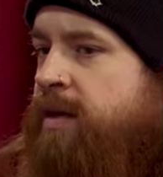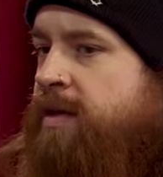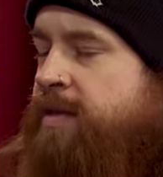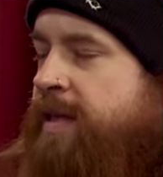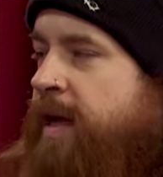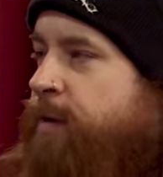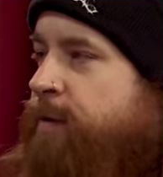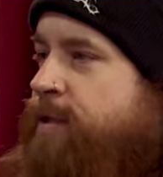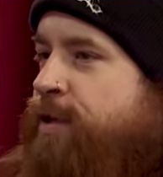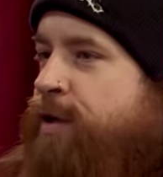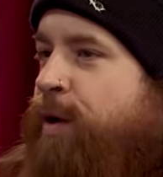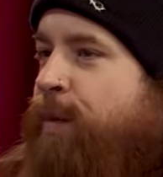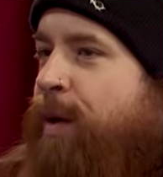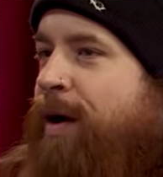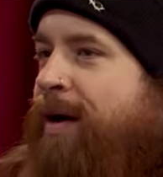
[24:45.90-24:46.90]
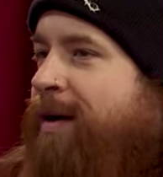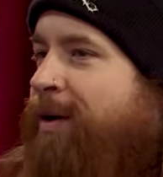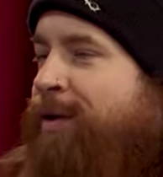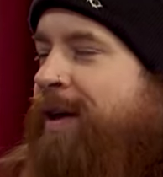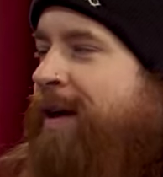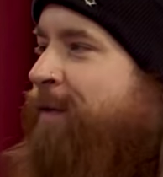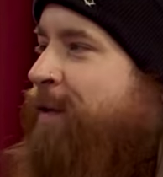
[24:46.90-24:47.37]
Sanguisugabog
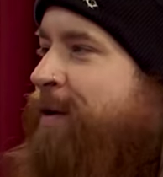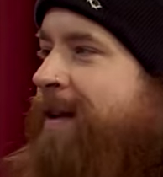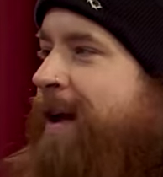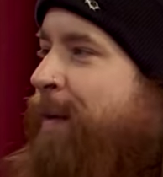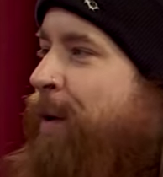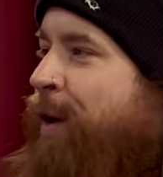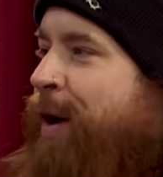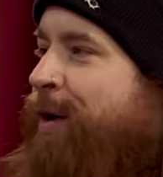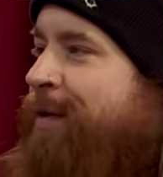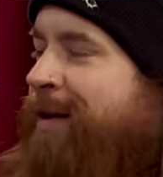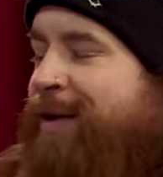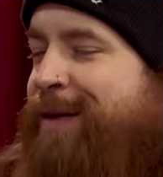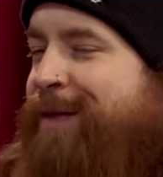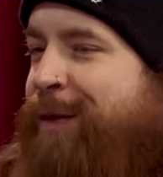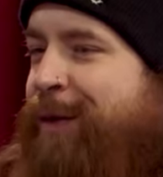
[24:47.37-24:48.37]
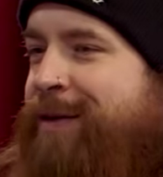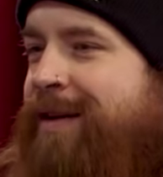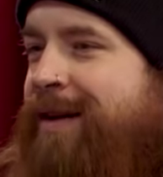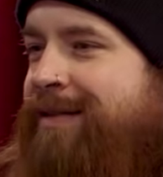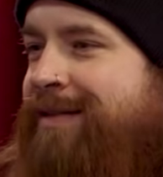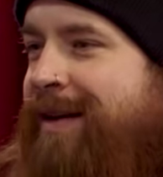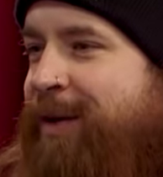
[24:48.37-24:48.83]
only have a demo out. They only have 4
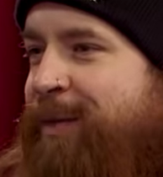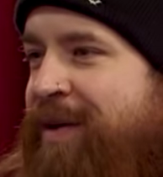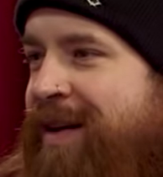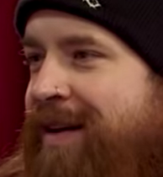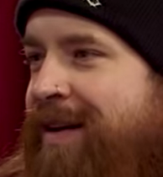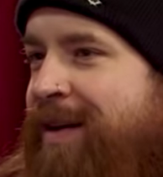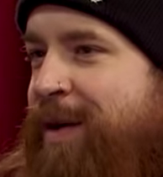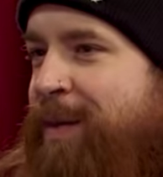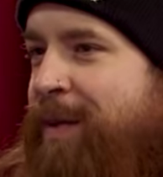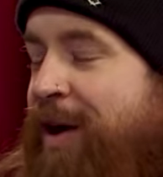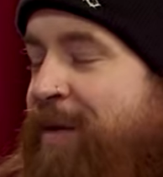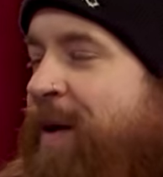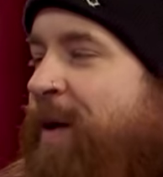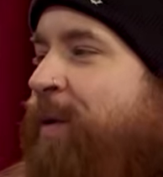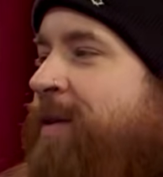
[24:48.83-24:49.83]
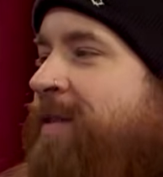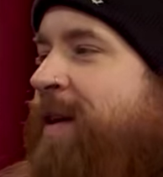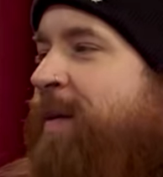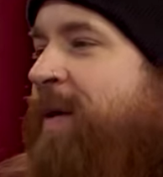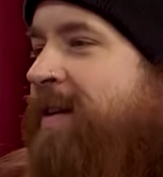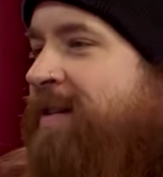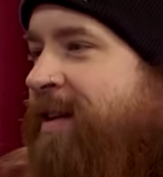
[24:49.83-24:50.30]
songs out, but mark my words,
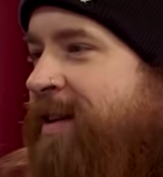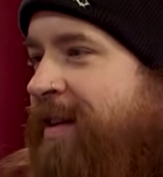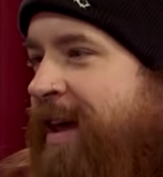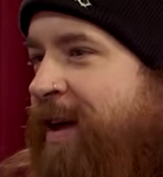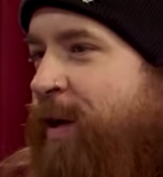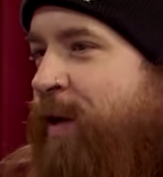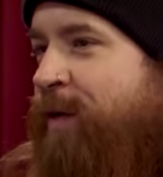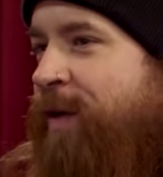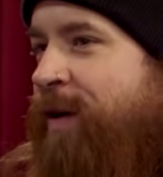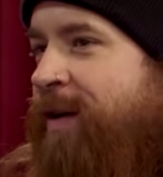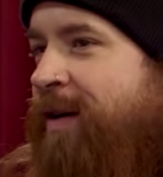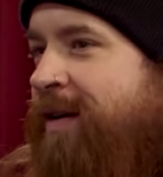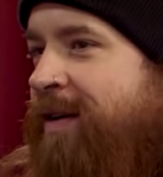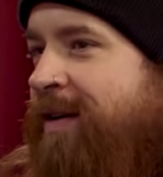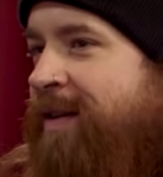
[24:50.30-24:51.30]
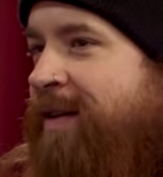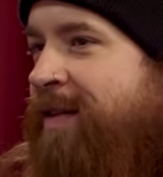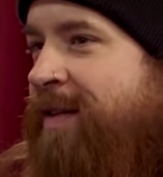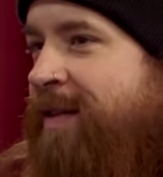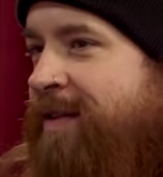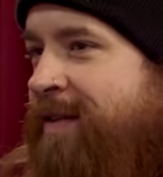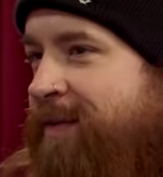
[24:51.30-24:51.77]
that band's going to take over
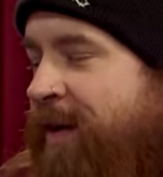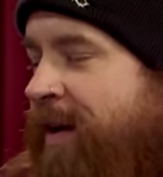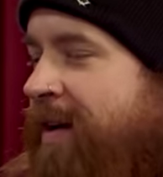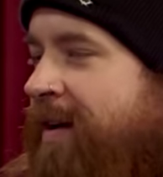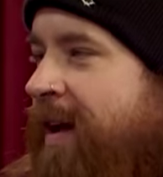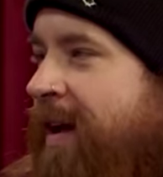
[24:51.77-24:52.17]
this fucking